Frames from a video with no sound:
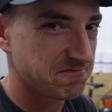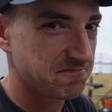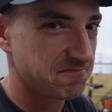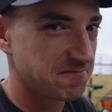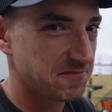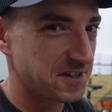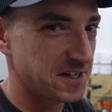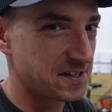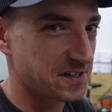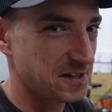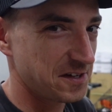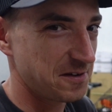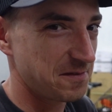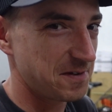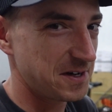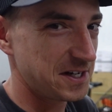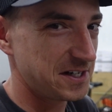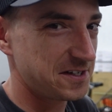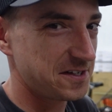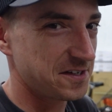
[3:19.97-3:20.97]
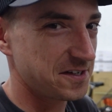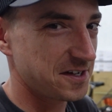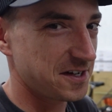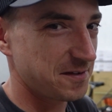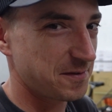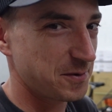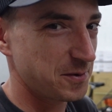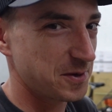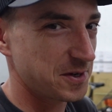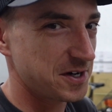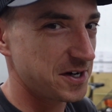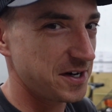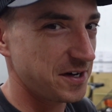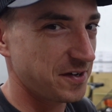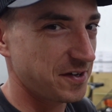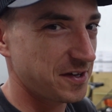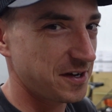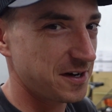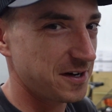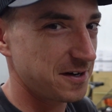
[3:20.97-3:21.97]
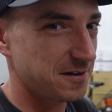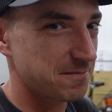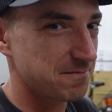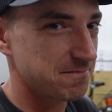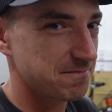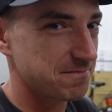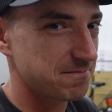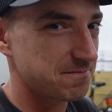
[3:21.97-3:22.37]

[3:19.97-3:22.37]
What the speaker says: This little venture's off to a great start.